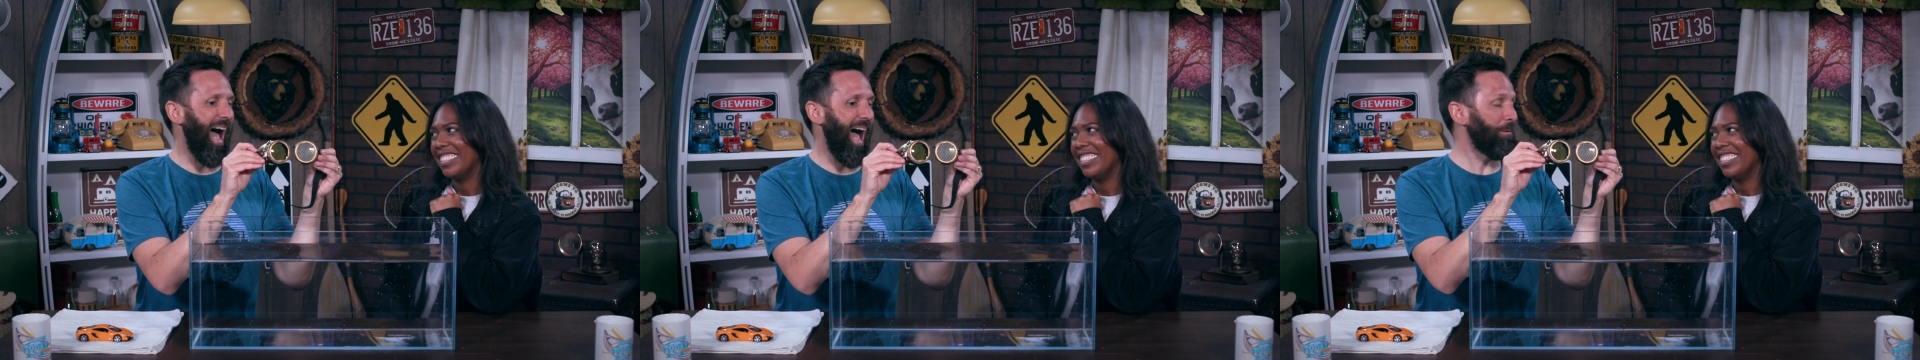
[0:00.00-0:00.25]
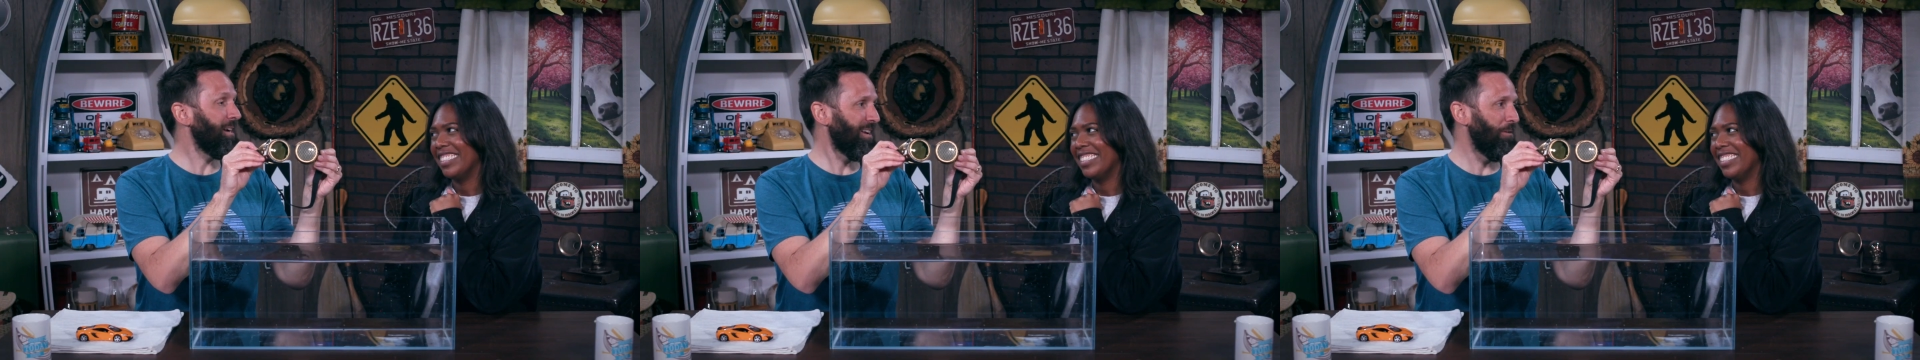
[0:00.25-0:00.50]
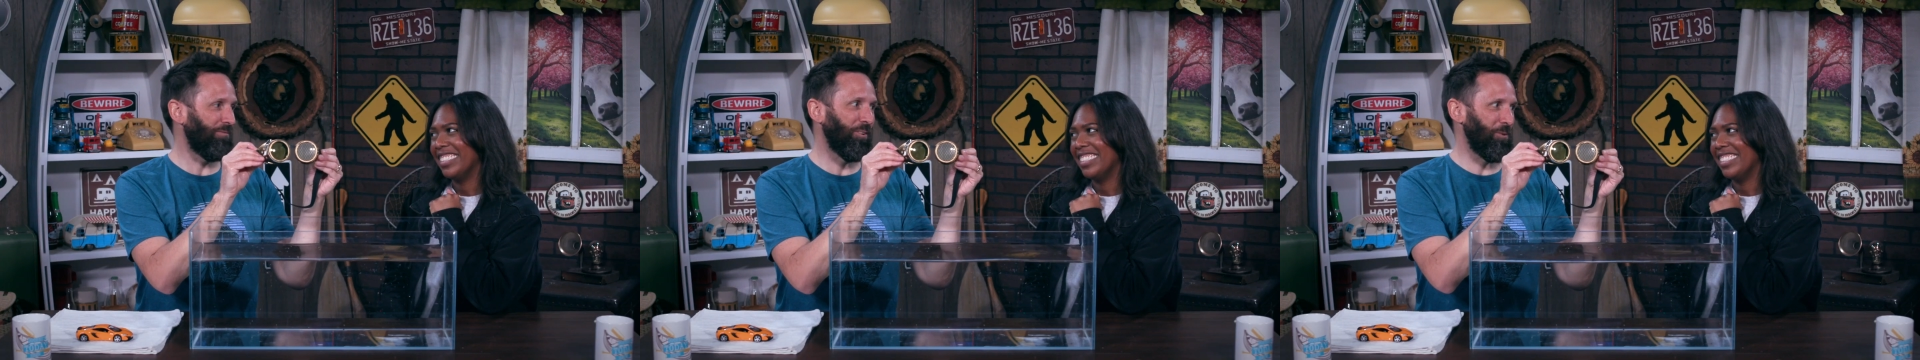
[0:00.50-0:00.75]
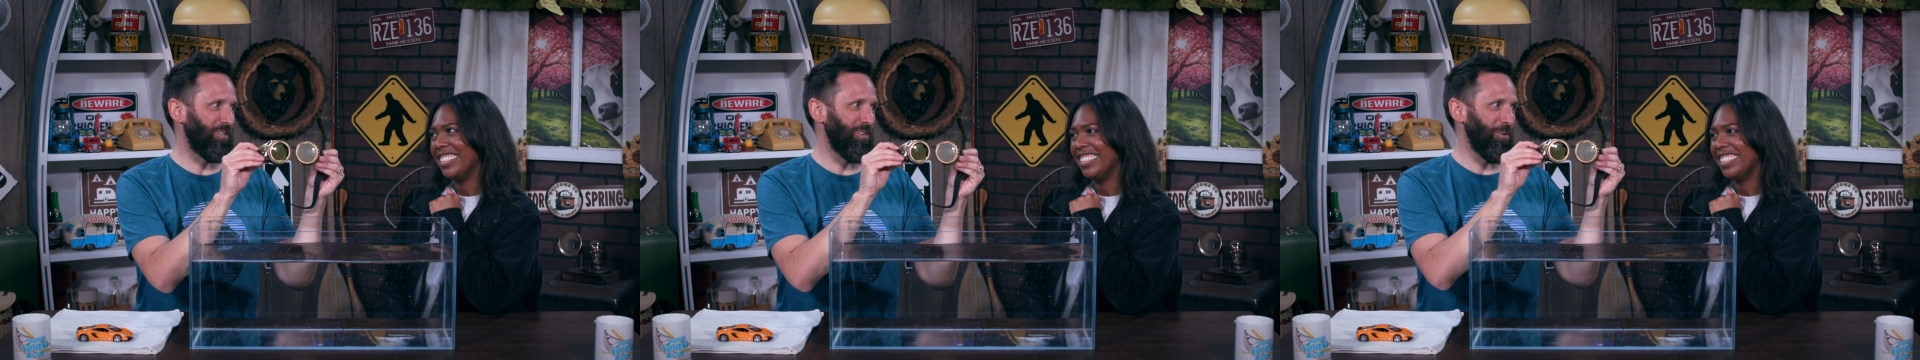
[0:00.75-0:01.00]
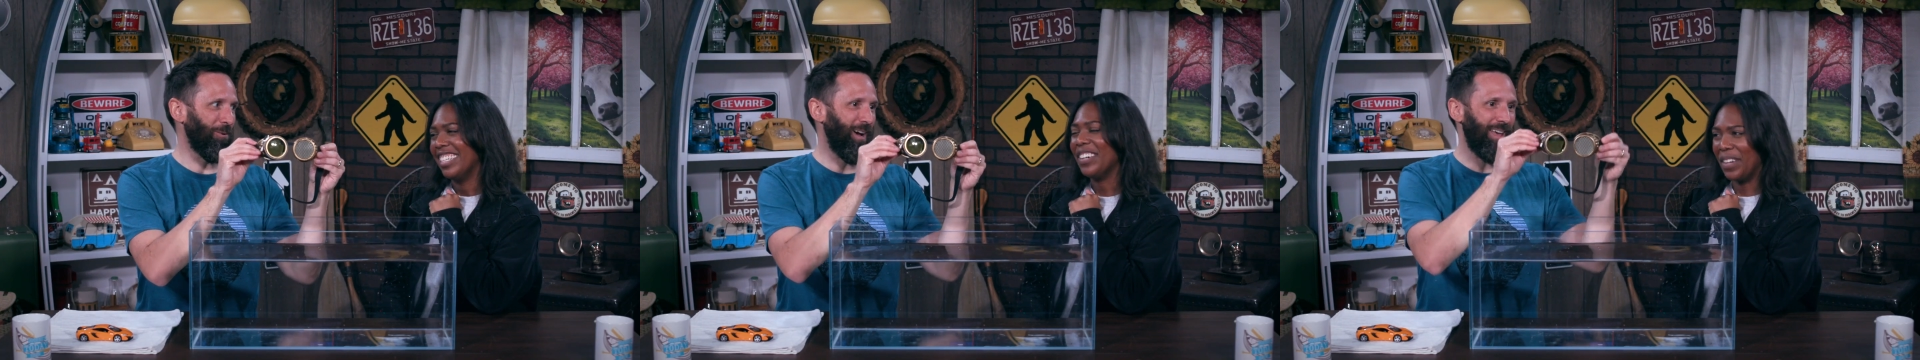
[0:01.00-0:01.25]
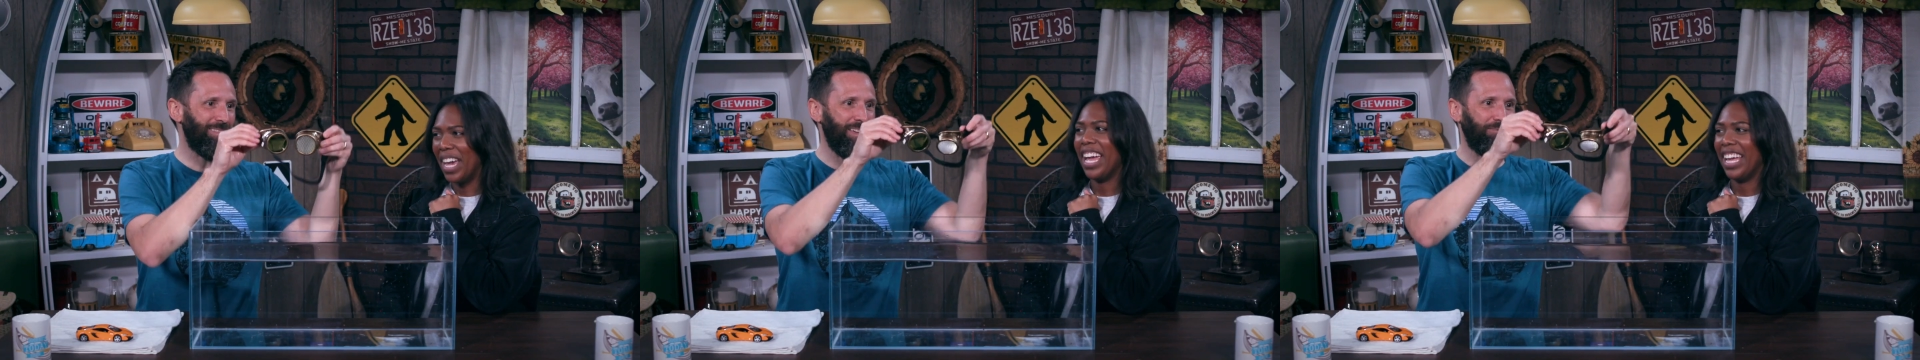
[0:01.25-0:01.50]
Speaker 1: I'm gonna go float too.
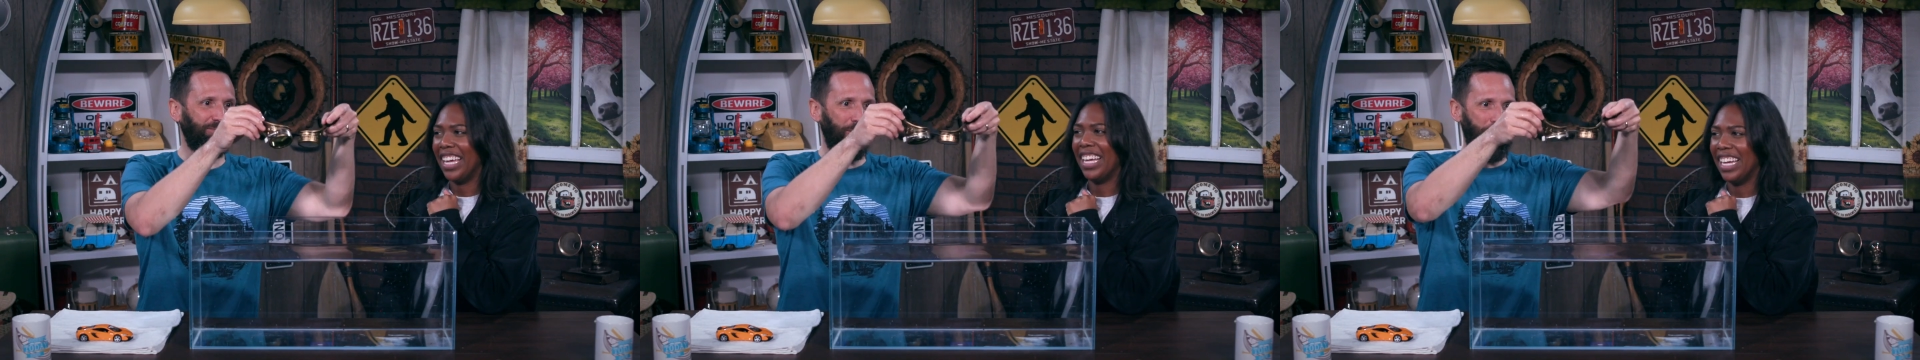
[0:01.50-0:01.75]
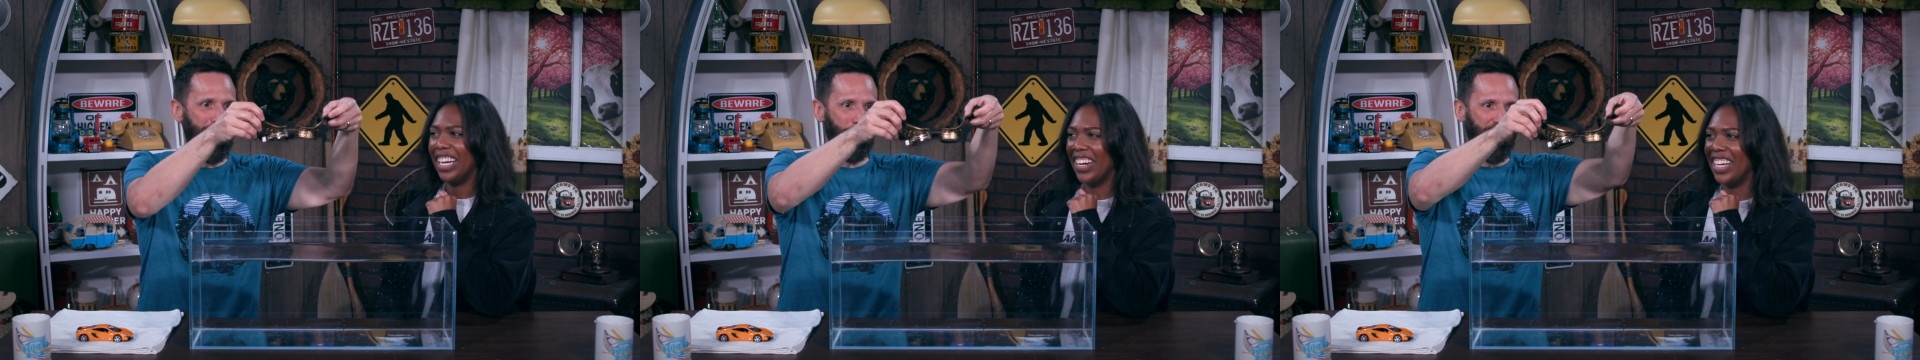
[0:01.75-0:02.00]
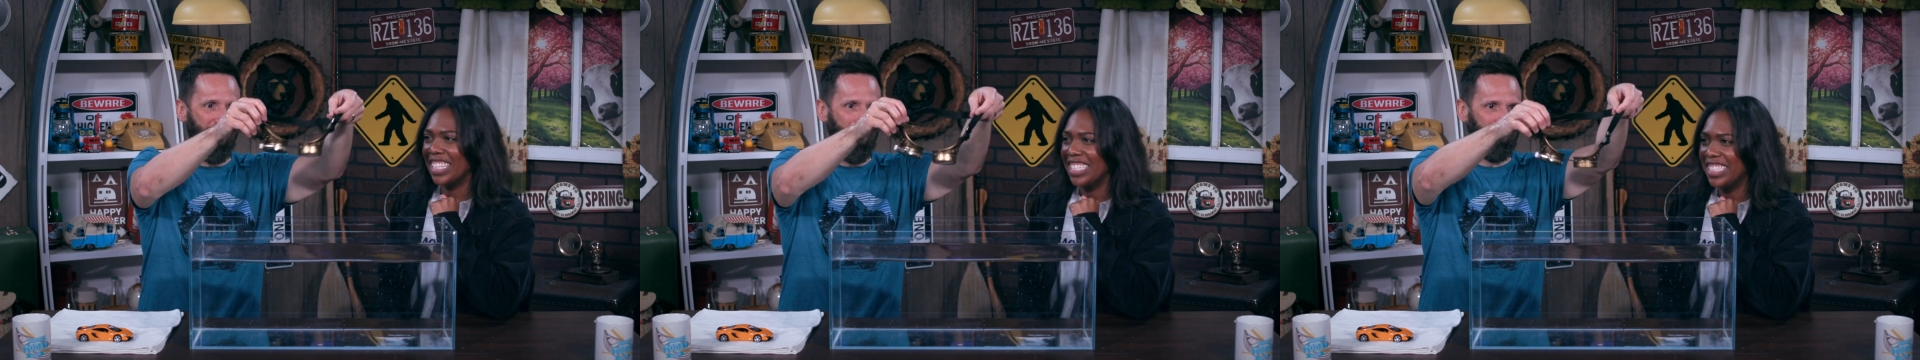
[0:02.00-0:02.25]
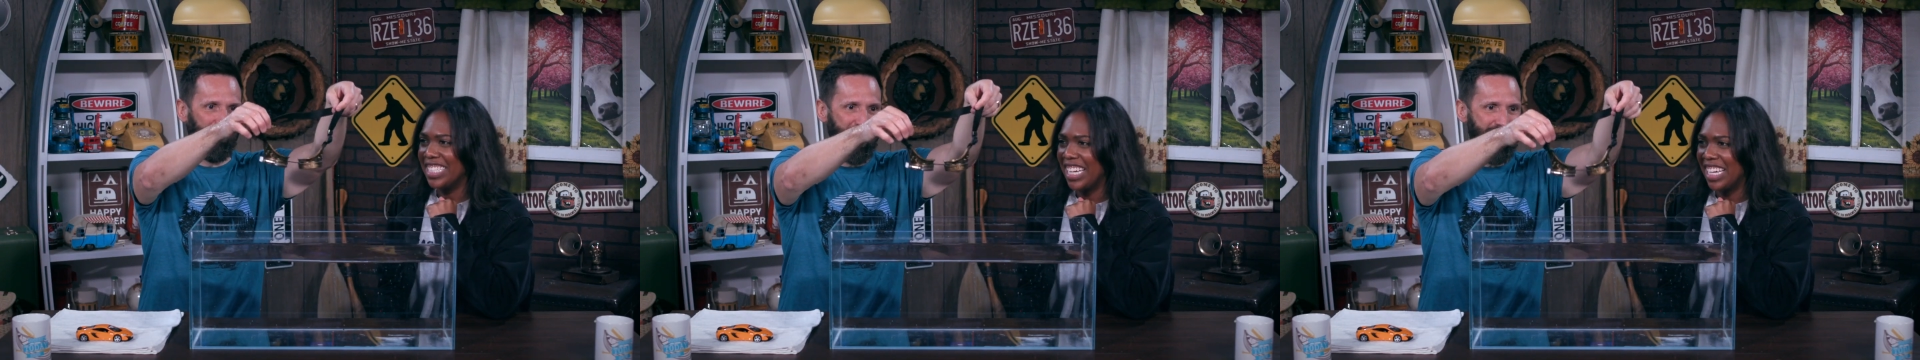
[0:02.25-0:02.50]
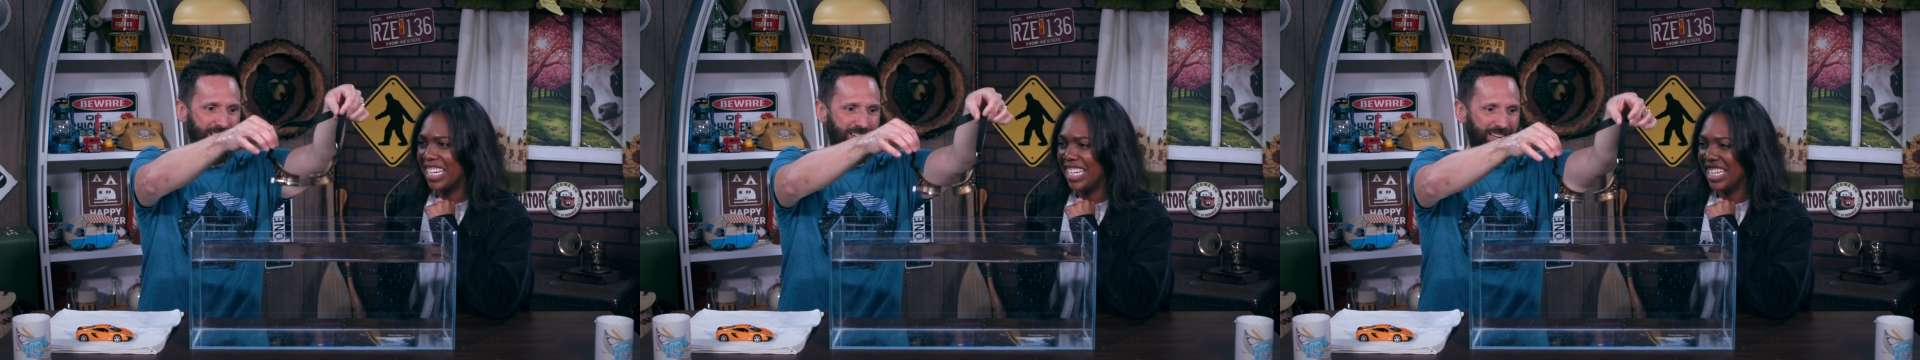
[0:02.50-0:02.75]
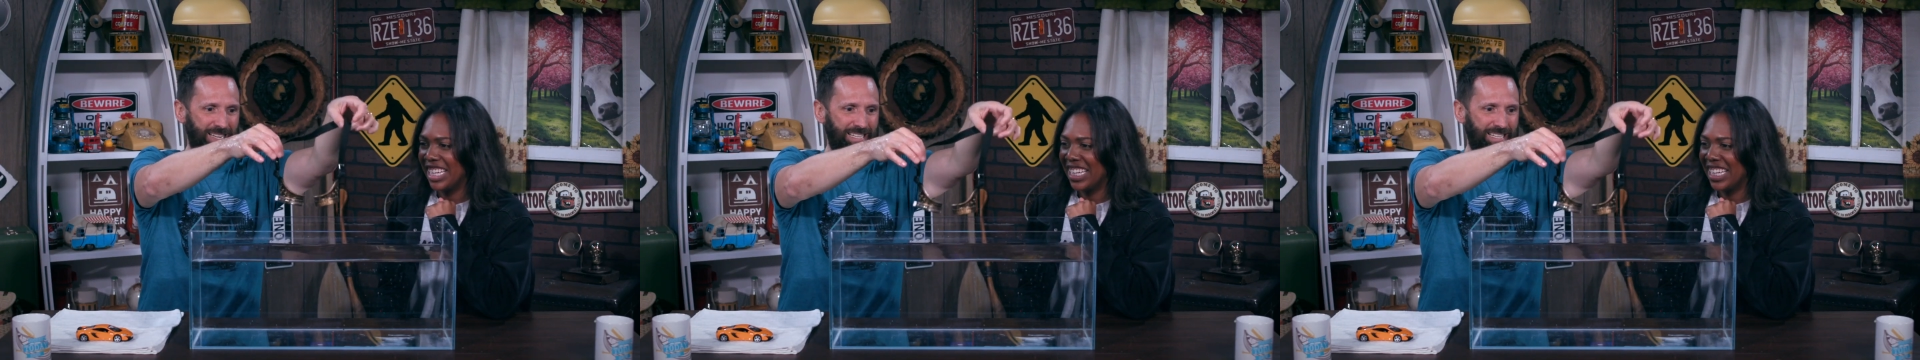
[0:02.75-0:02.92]
Okay. I think float. Here all we right, go. Ready?